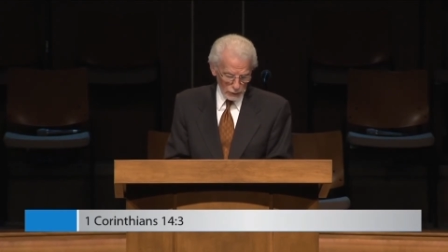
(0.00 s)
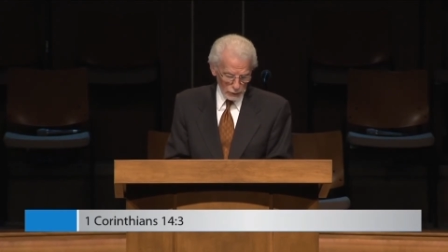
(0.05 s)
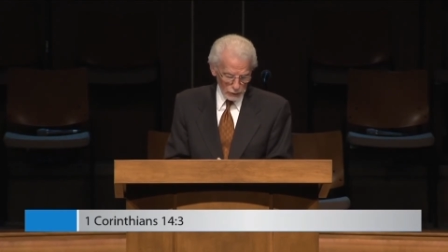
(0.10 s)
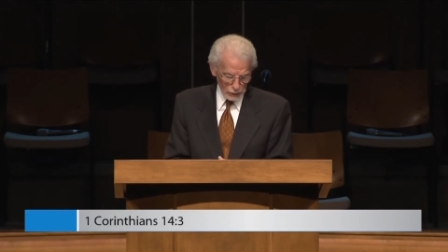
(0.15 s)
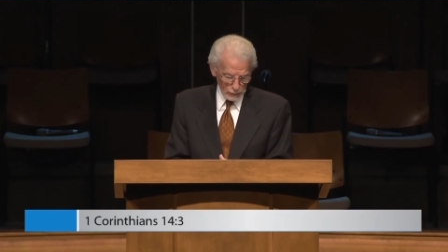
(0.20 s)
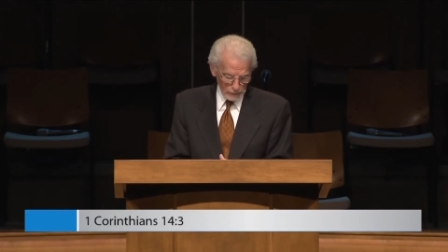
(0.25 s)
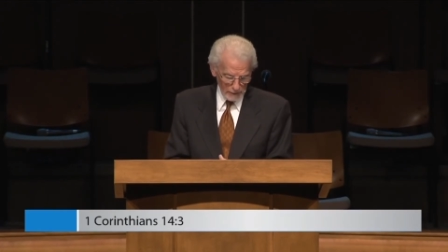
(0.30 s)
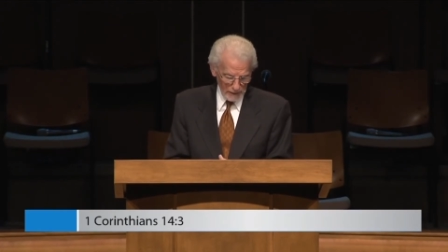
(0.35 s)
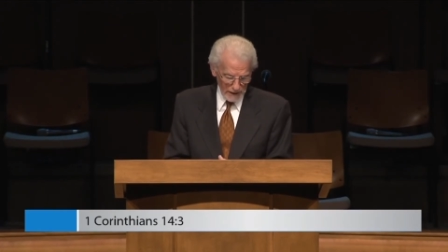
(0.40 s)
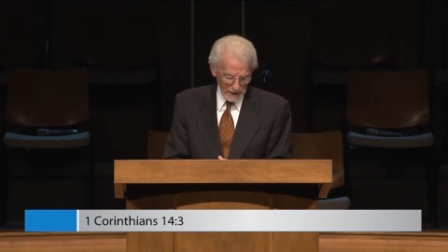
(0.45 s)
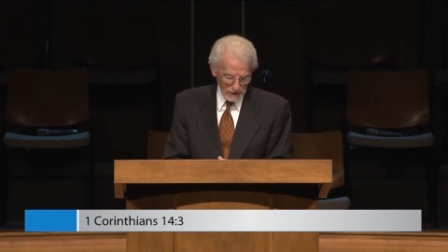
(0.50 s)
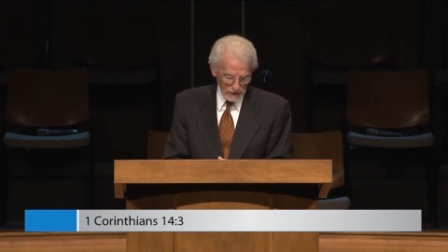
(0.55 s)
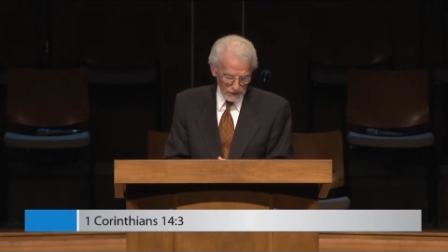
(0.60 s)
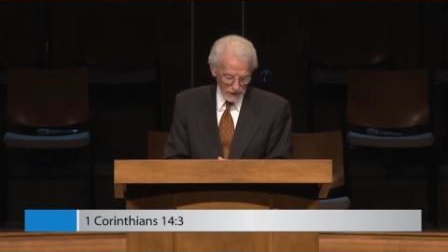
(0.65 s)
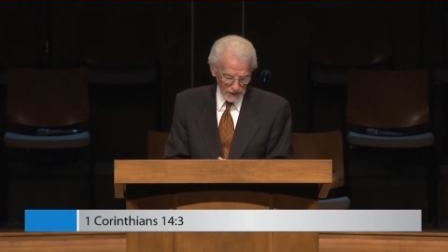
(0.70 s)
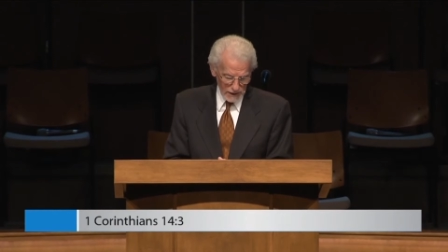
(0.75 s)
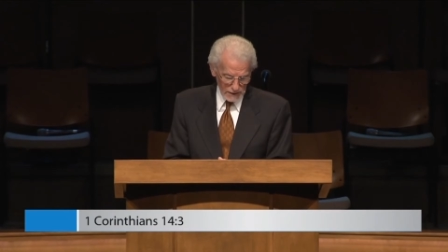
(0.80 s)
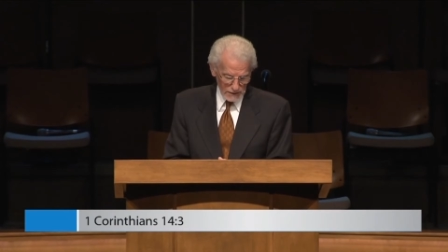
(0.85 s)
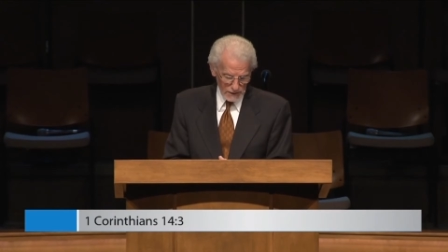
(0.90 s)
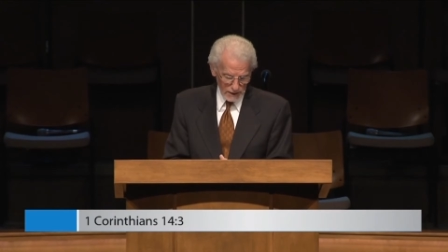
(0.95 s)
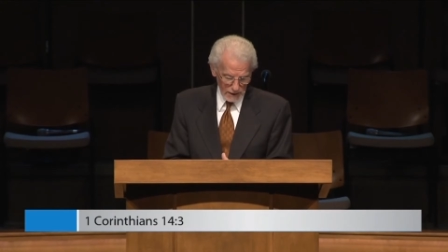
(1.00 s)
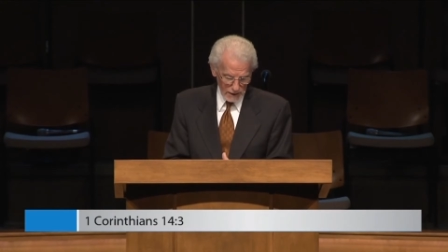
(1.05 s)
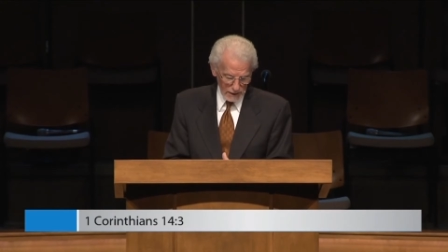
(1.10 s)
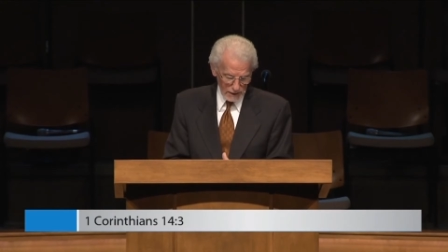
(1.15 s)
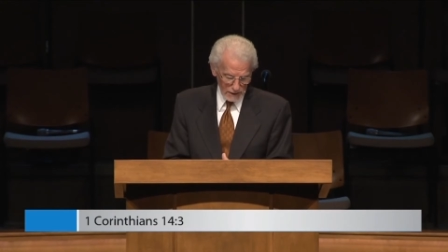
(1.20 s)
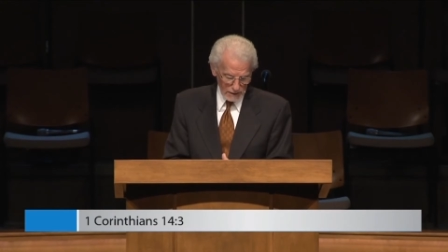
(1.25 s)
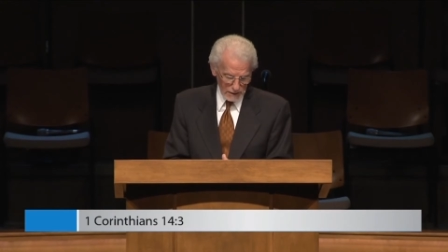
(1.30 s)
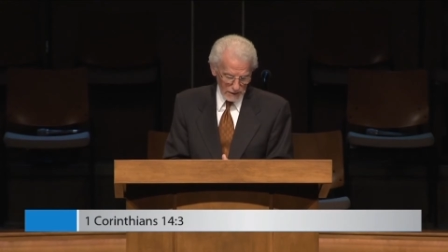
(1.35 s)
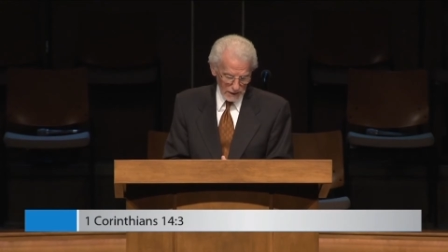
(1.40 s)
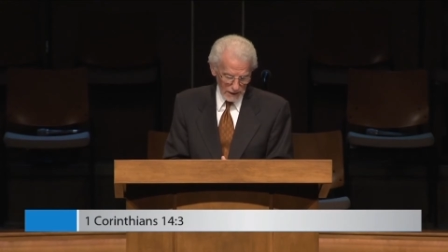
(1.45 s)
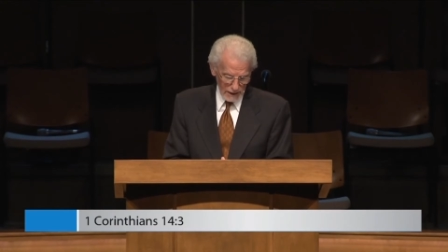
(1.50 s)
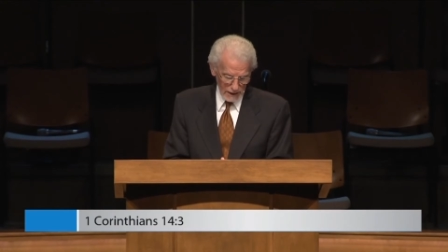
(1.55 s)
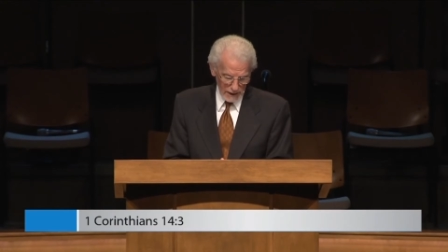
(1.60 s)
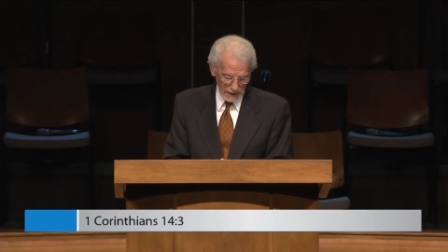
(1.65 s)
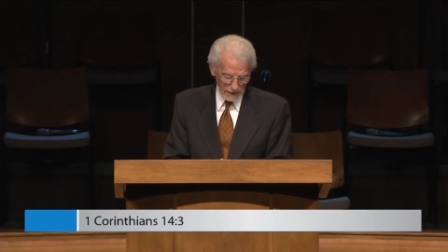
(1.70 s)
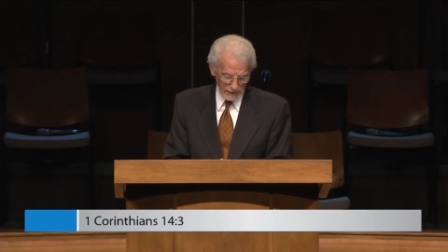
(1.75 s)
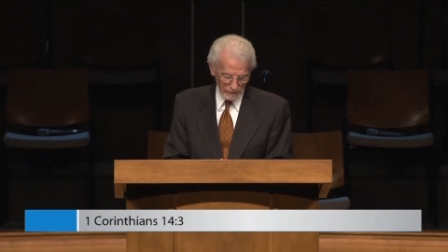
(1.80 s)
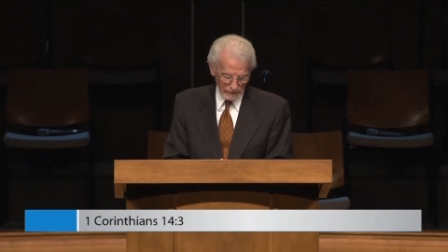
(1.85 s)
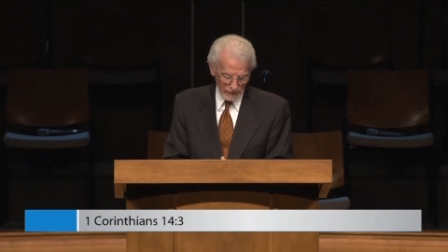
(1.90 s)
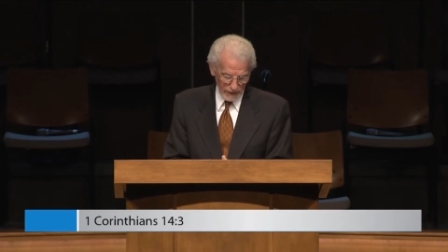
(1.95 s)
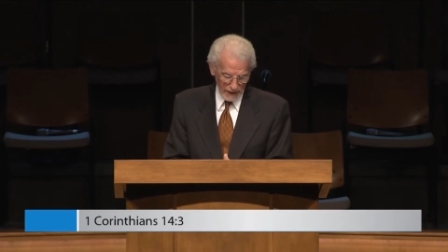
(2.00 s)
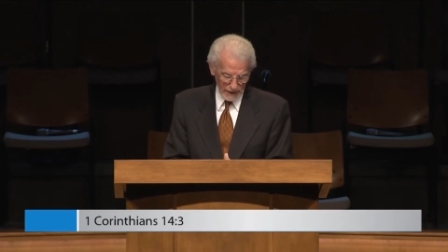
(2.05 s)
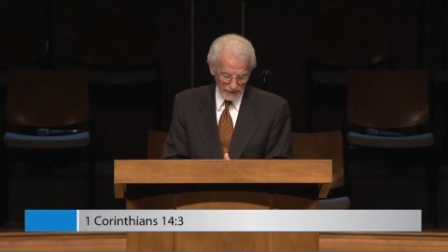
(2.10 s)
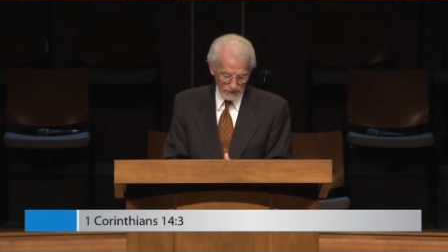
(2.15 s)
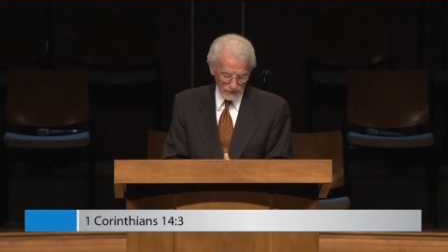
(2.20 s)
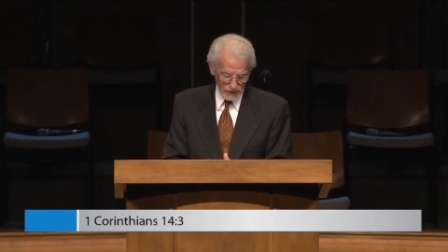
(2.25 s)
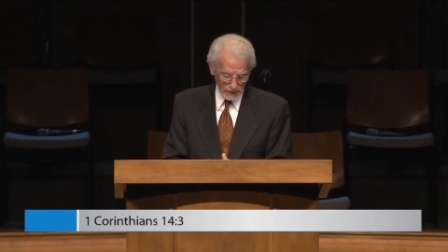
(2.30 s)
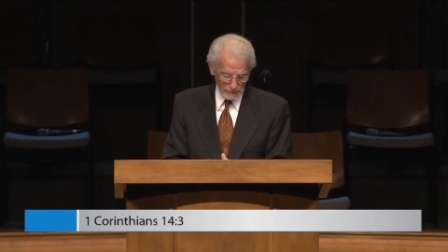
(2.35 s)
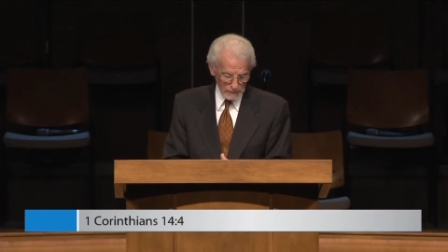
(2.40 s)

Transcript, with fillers: who speaks in a tongue edifies